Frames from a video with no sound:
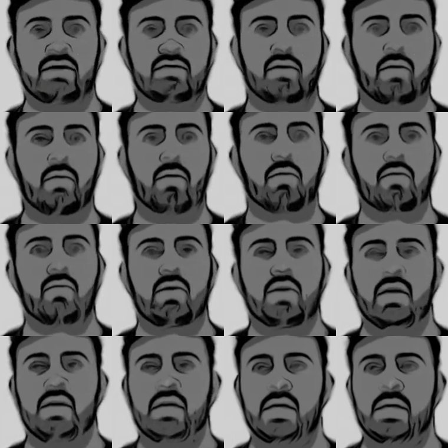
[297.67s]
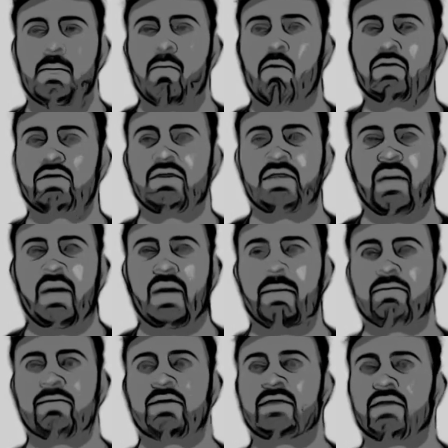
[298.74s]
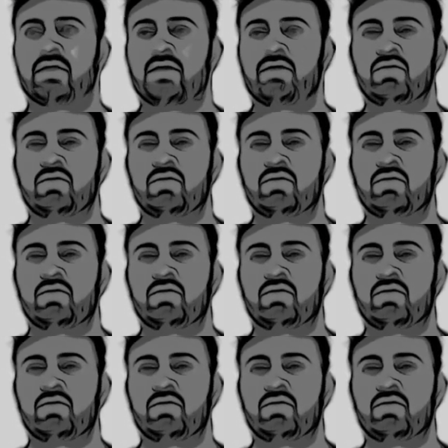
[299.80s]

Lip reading: So most of the times,